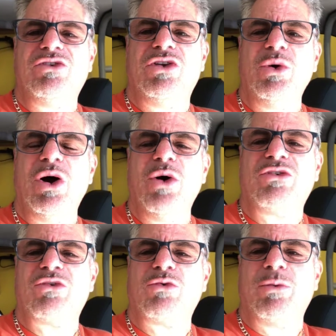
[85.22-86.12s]
two
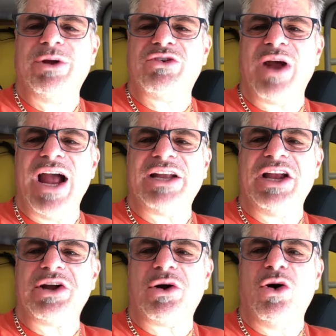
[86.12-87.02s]
hoses will be dragged
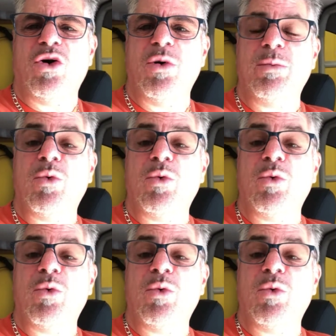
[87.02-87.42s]
in your home.